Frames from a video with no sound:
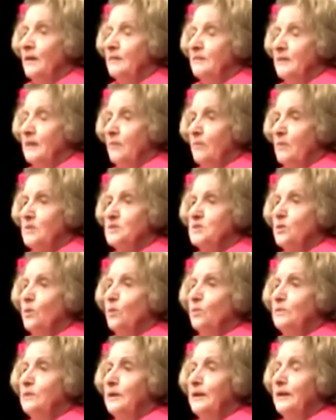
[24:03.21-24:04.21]
There was
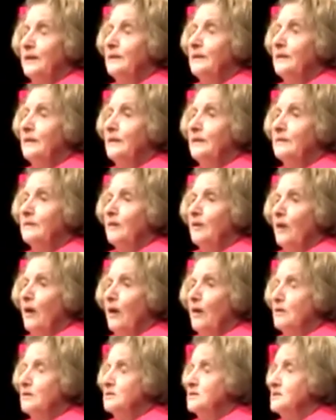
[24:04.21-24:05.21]
only a little
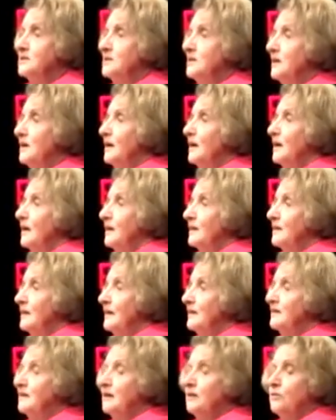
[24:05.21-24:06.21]
clause
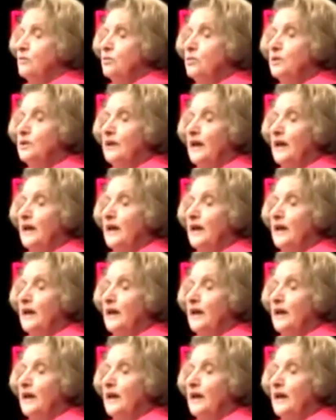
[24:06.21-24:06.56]
that they could